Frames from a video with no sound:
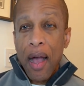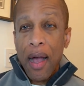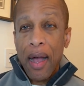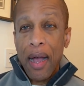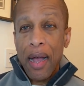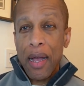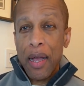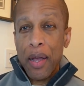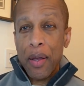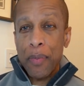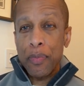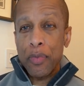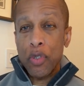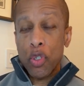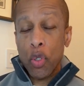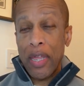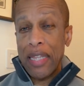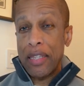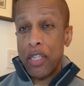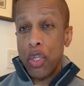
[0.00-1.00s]

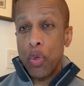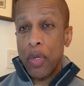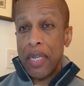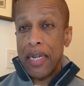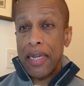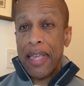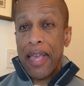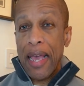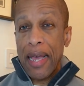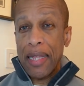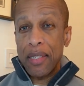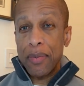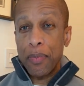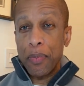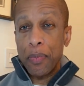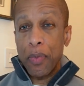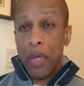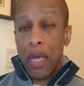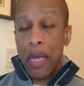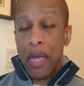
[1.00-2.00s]
so that you can get
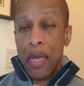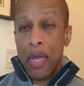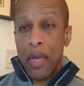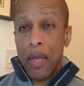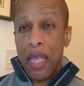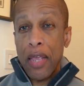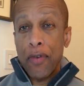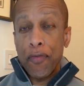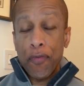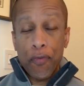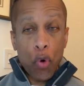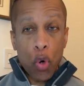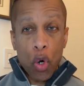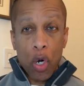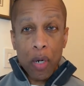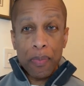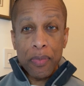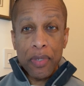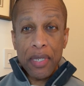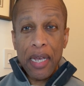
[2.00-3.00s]

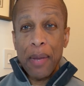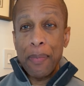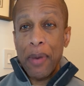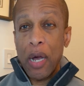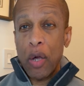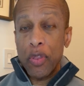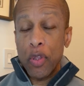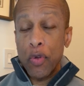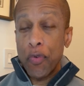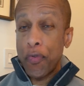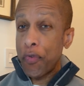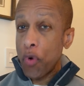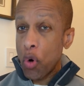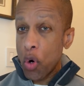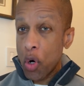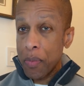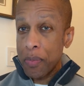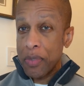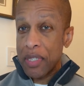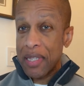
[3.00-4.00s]
informed about the
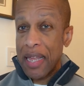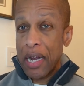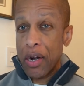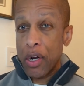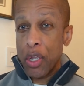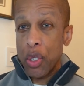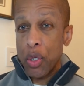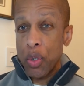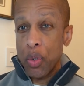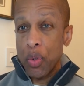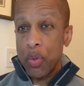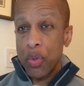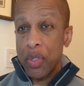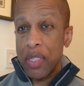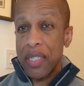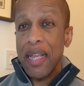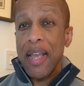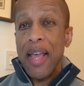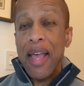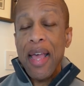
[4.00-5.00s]
forms that are
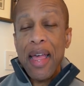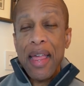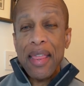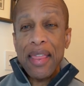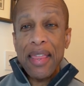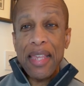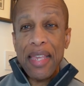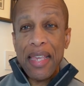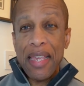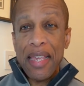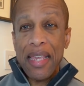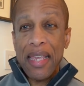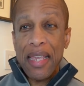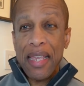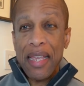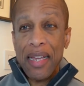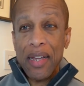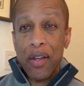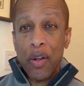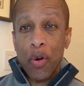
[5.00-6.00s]
used,
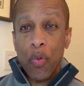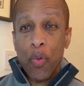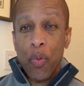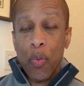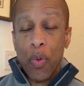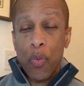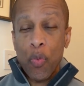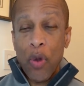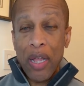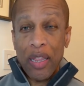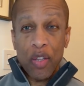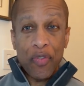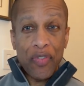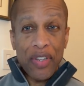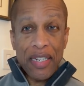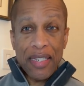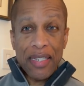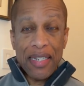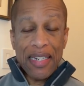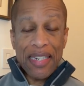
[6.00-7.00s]
the
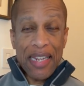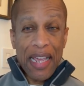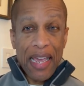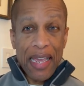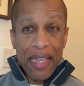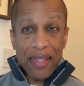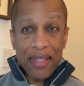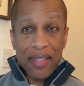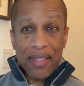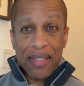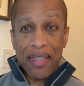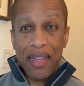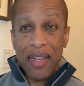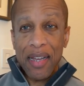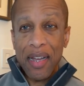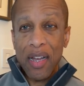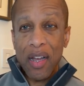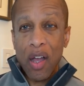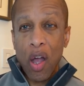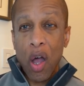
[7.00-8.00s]
relevant dates
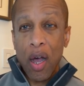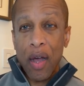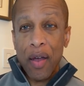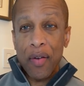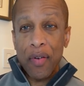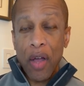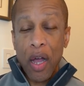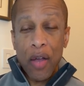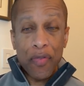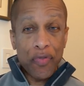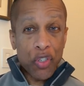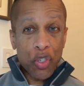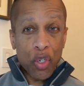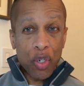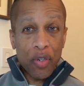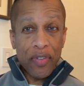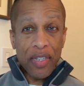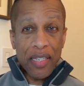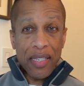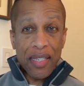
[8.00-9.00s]
of
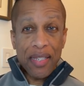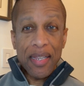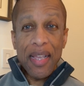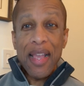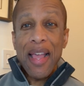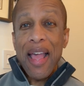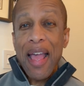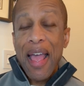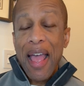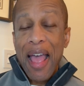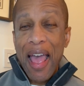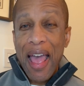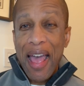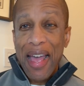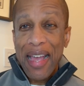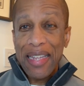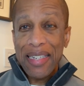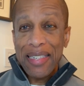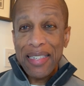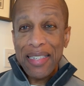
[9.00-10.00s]
service,
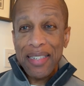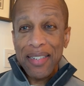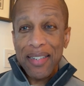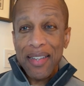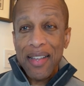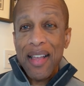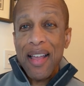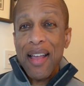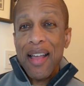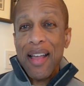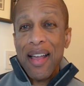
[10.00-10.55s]
and